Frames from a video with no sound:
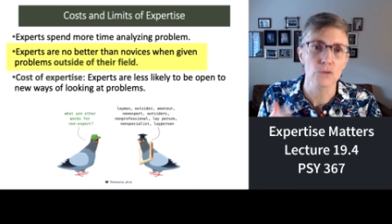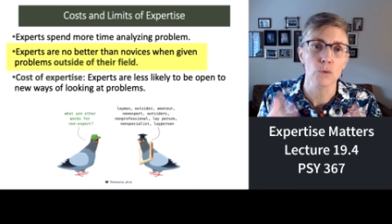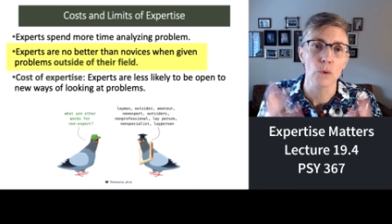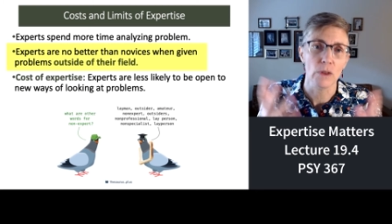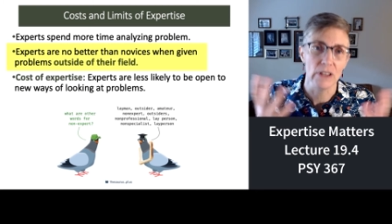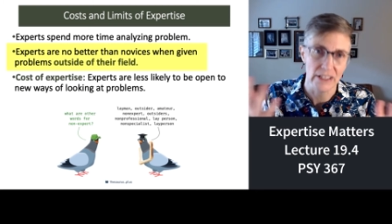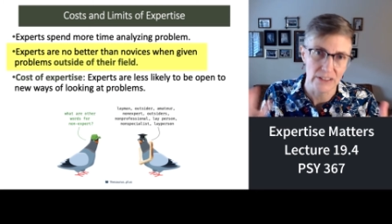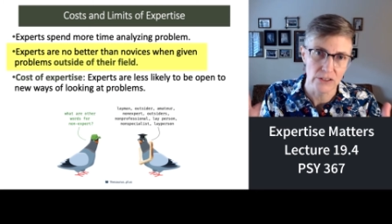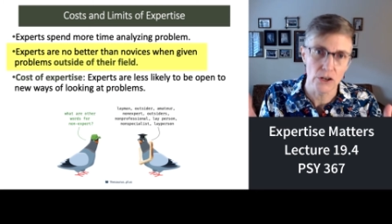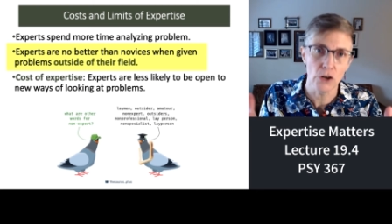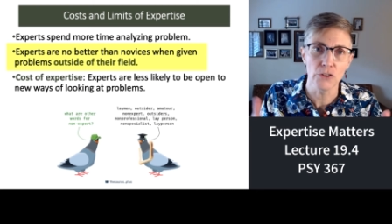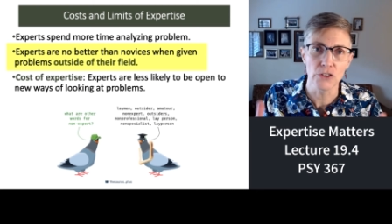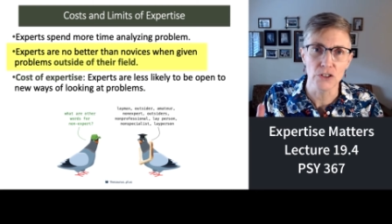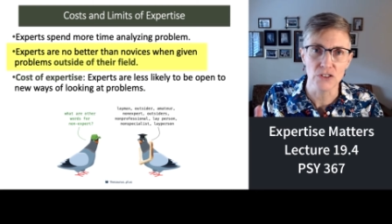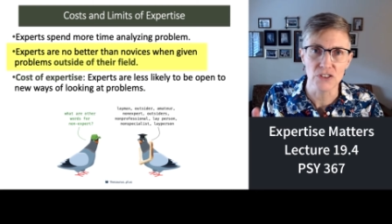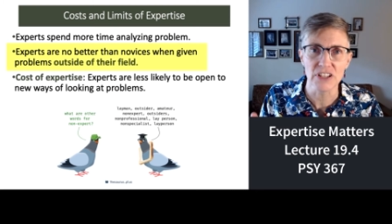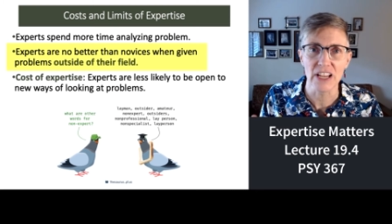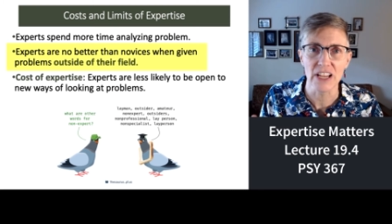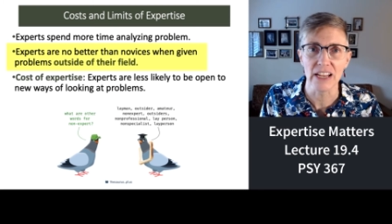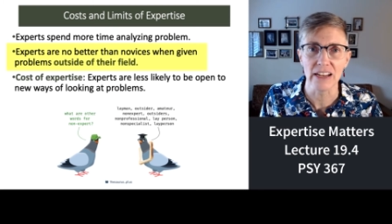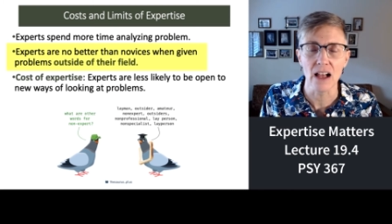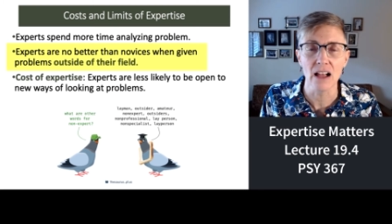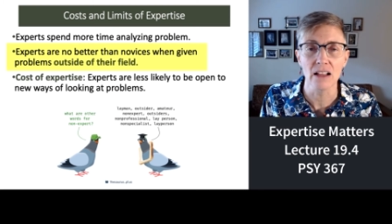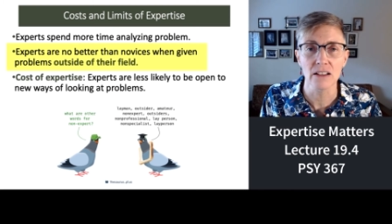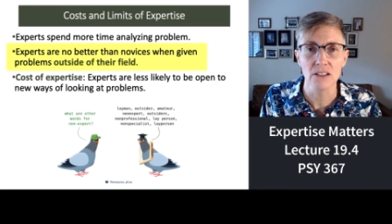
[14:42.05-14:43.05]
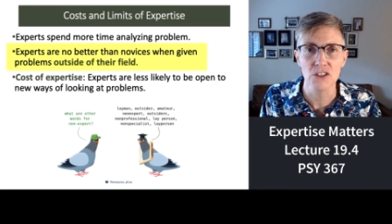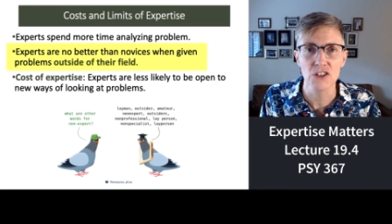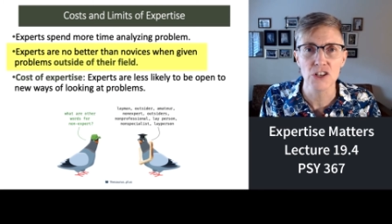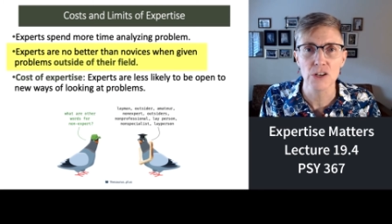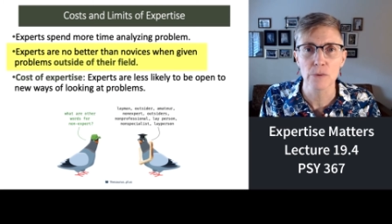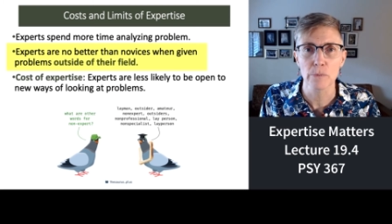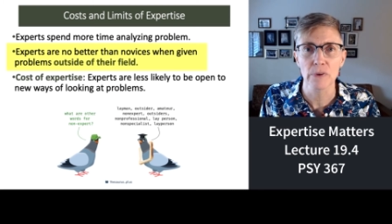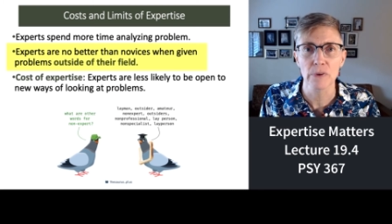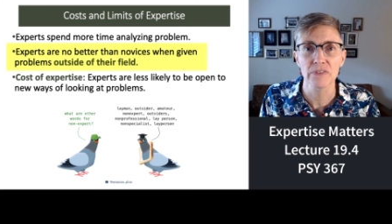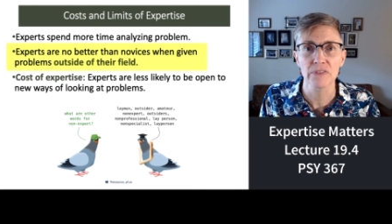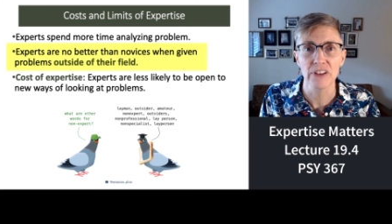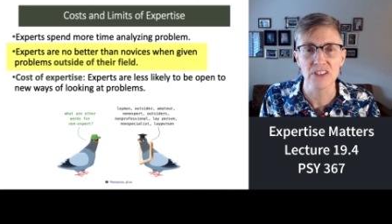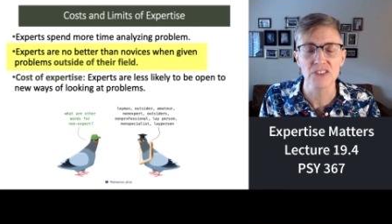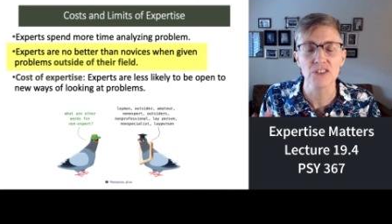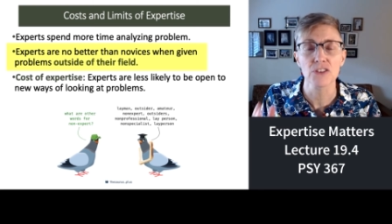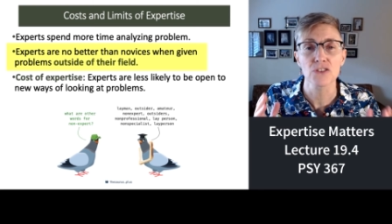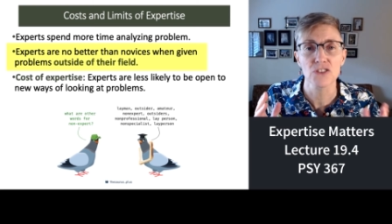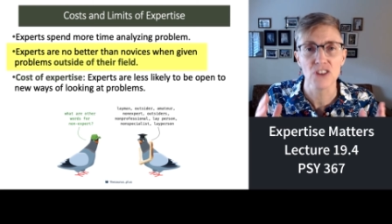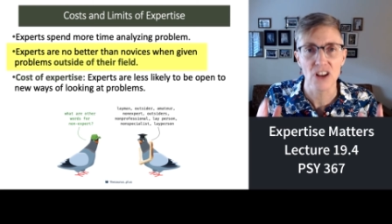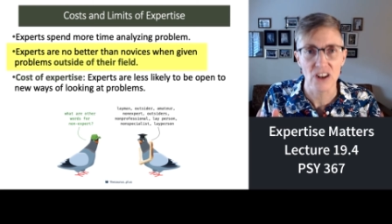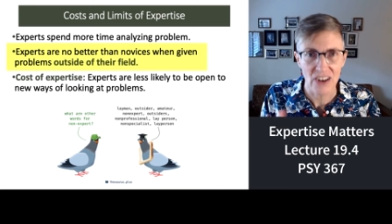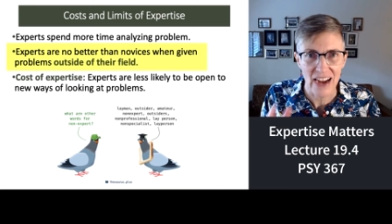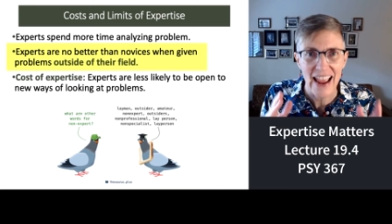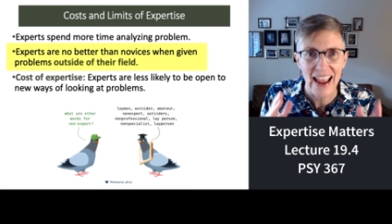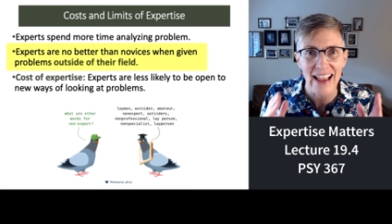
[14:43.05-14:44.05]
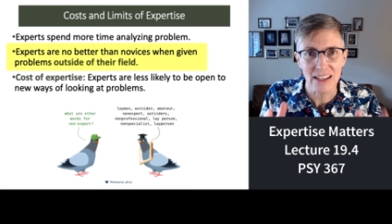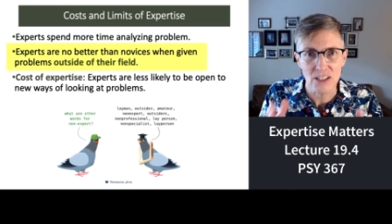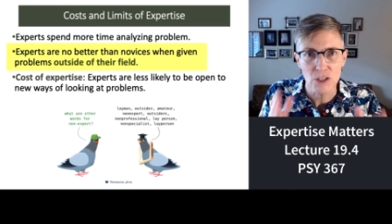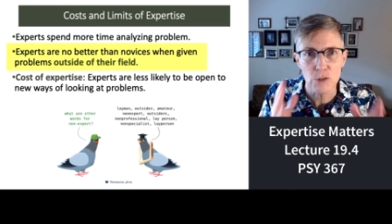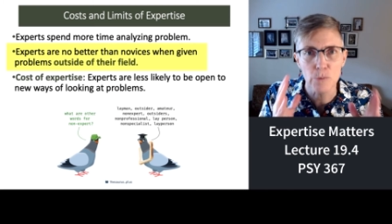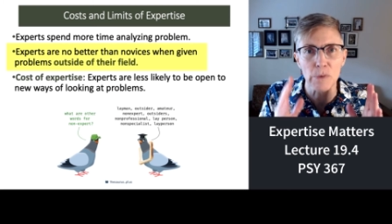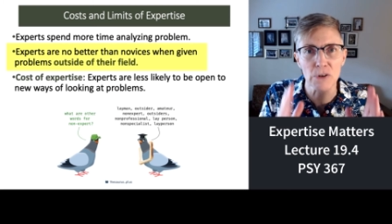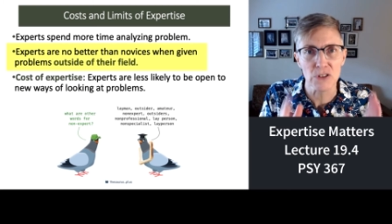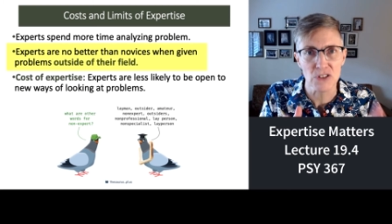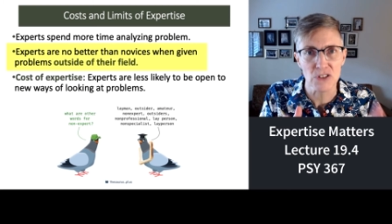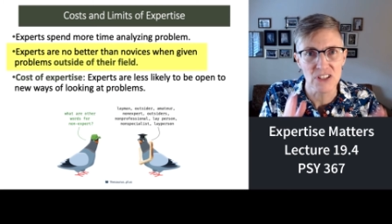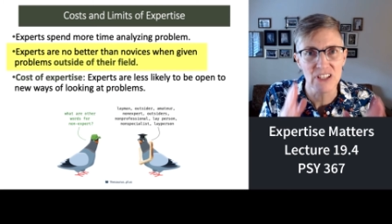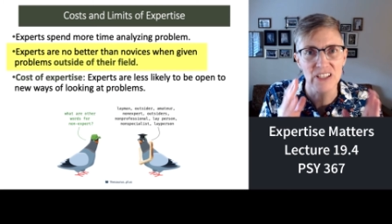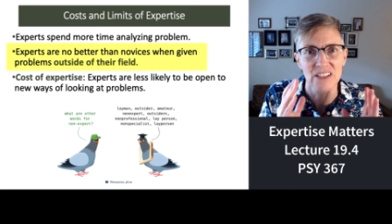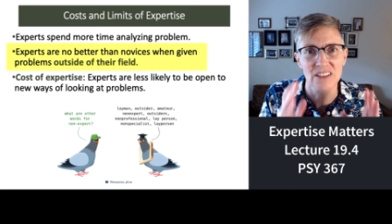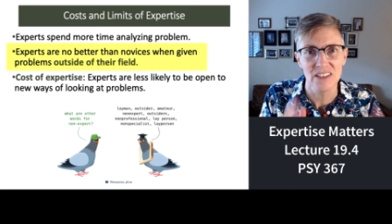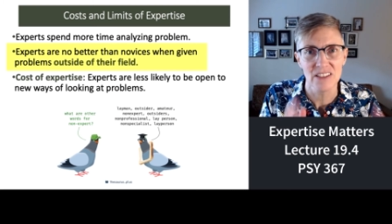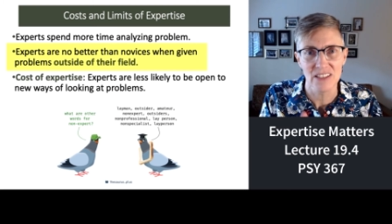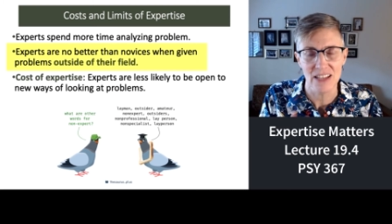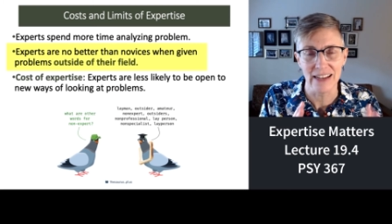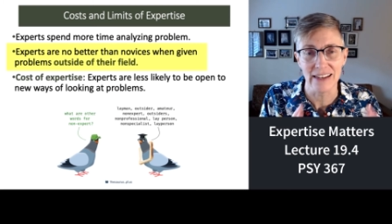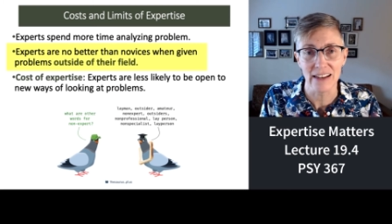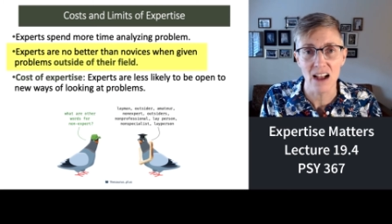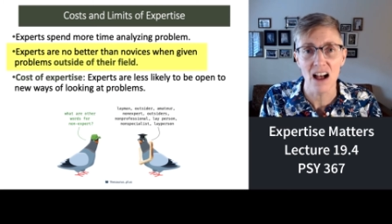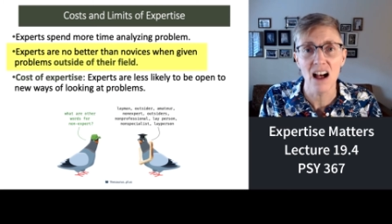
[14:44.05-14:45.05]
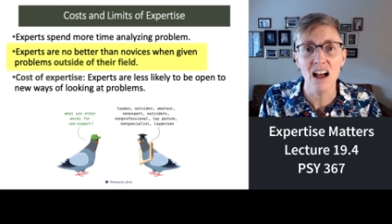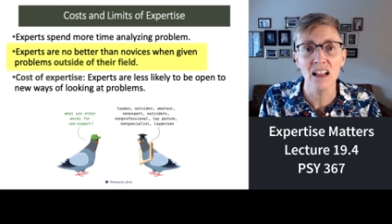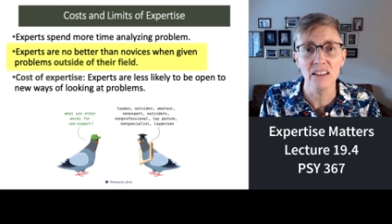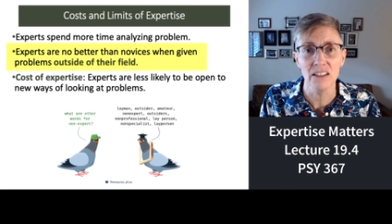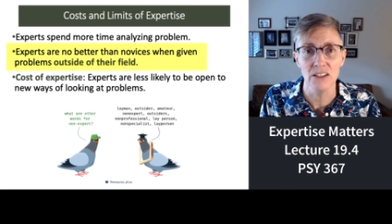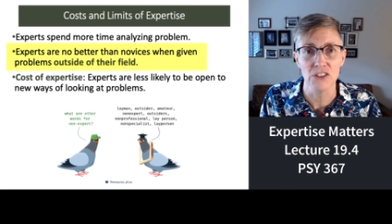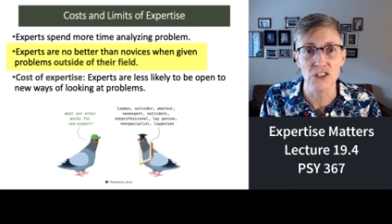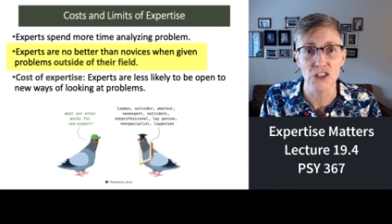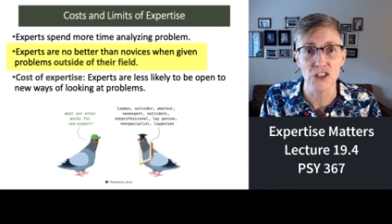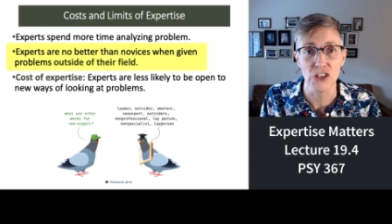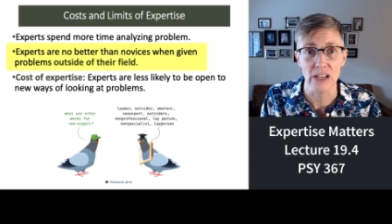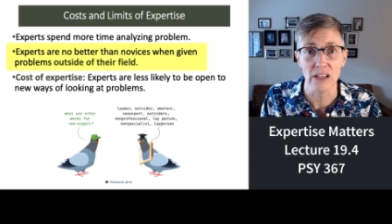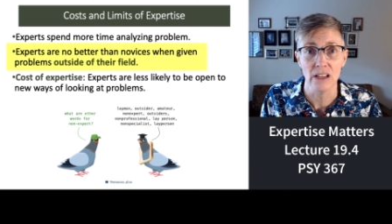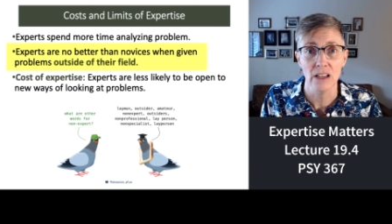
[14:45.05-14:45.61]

I know your psychology professors are experts in psychology.